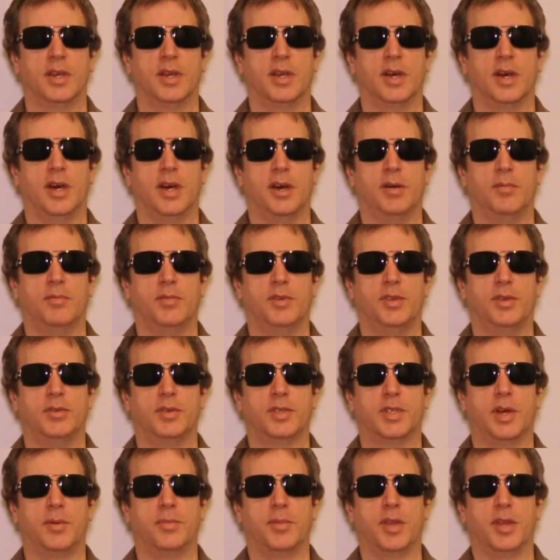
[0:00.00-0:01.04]
do
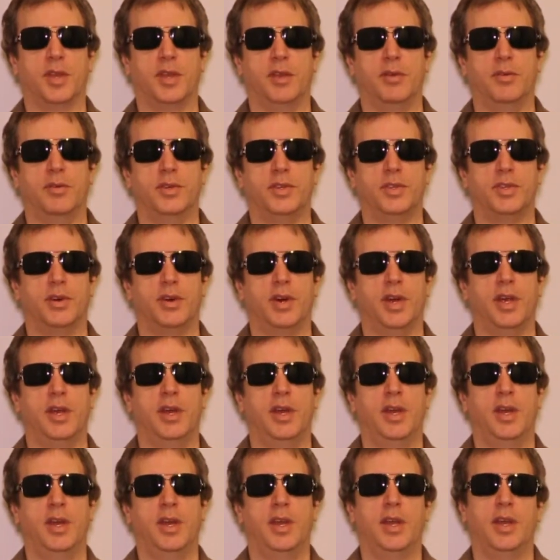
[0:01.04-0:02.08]
something that you enjoy.
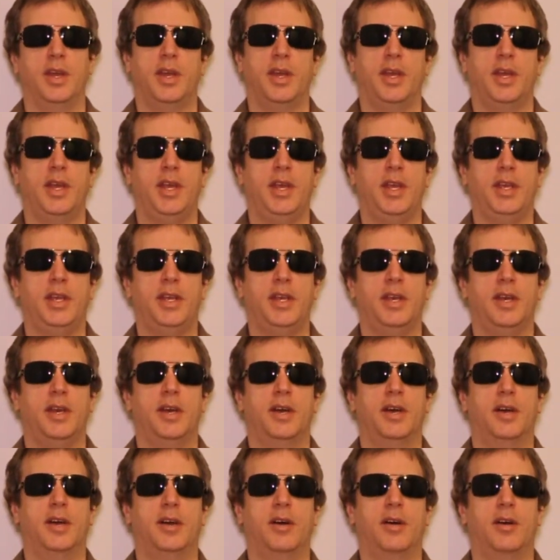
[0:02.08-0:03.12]
He
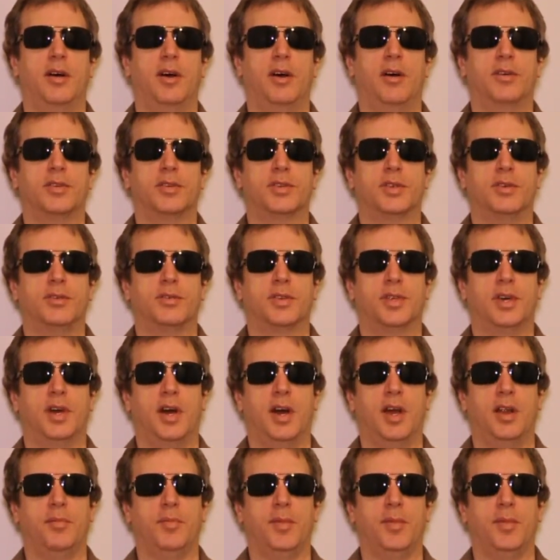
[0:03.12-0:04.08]
also taught